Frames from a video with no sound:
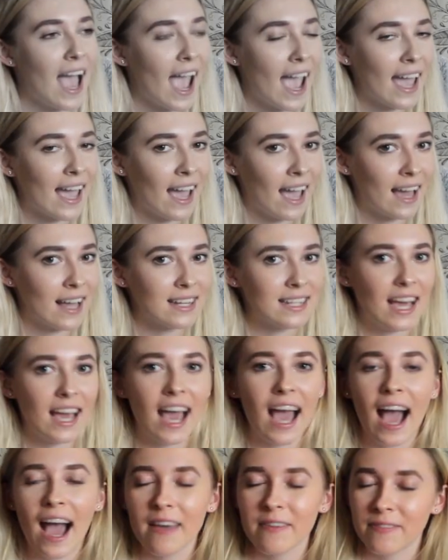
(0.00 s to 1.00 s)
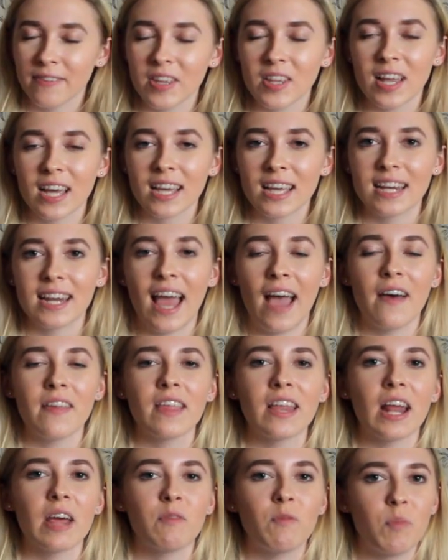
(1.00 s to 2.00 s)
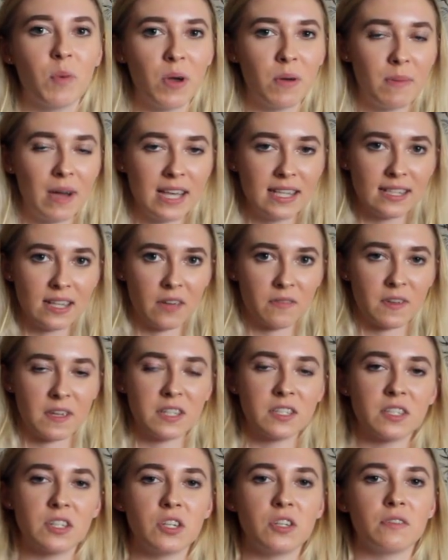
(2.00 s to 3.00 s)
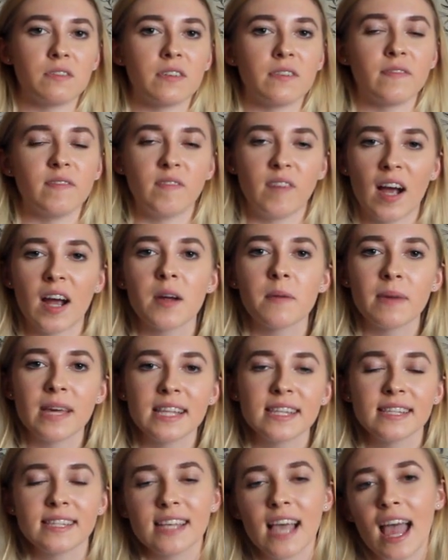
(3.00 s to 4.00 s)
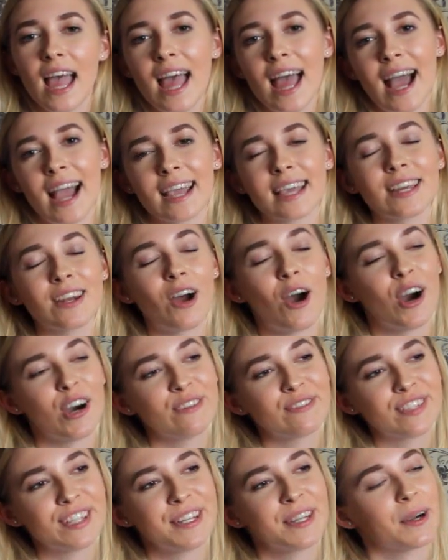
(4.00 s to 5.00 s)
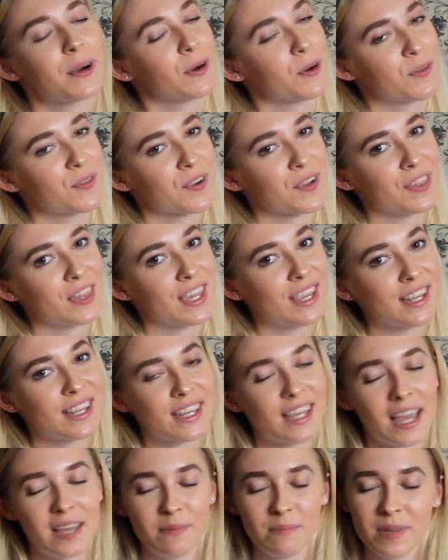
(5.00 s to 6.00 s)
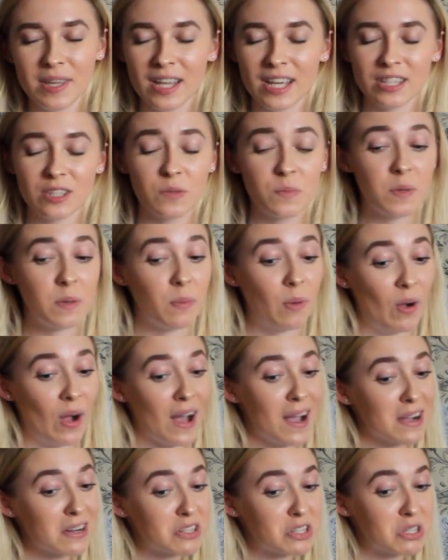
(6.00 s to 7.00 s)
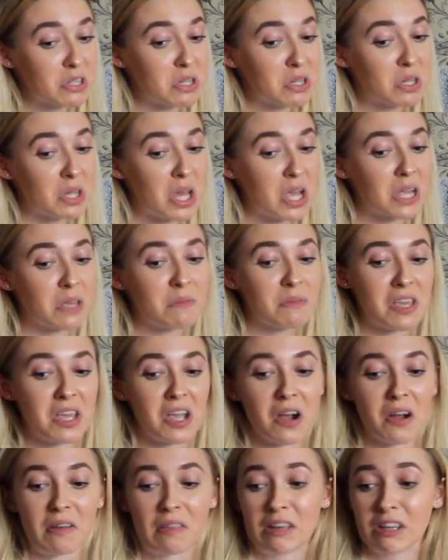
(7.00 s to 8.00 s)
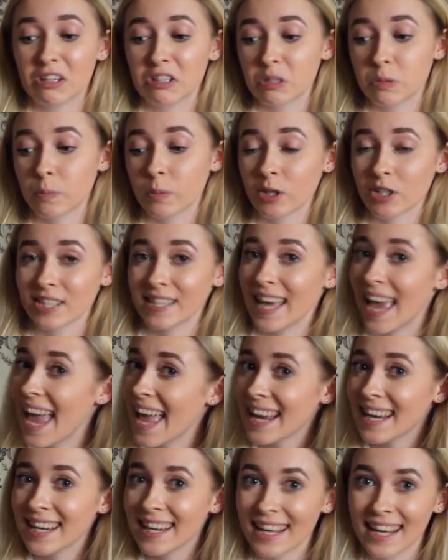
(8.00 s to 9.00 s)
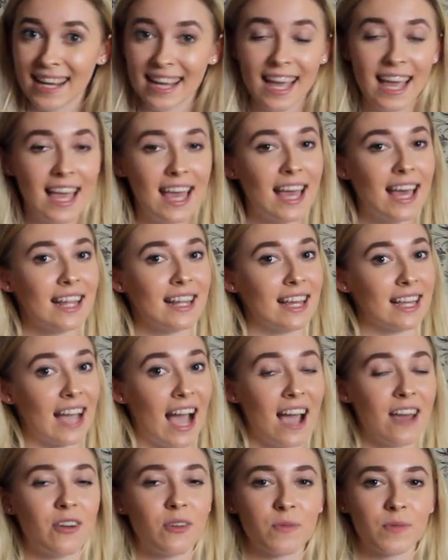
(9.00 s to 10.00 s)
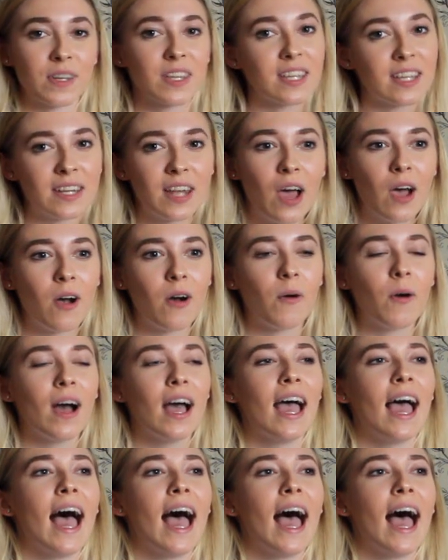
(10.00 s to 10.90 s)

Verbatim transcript: And I feel like now that I've put myself into new environments, I can often overthink and be like, do people actually like me? Are they just pretending? Like, I don't really know.